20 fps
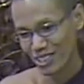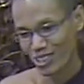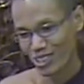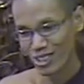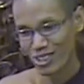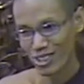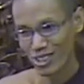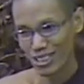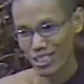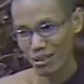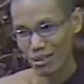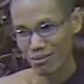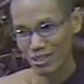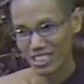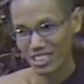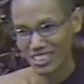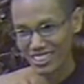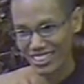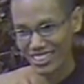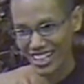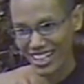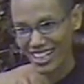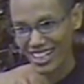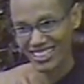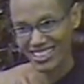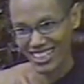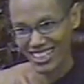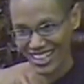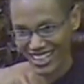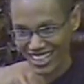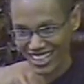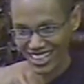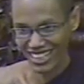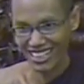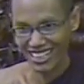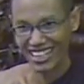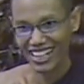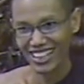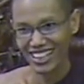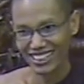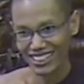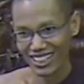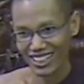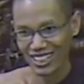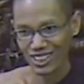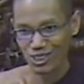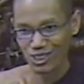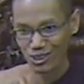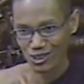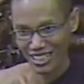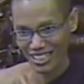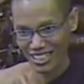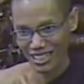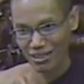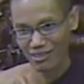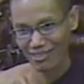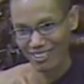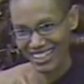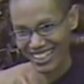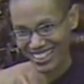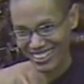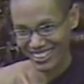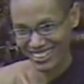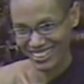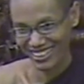So some teachers are like a lower level.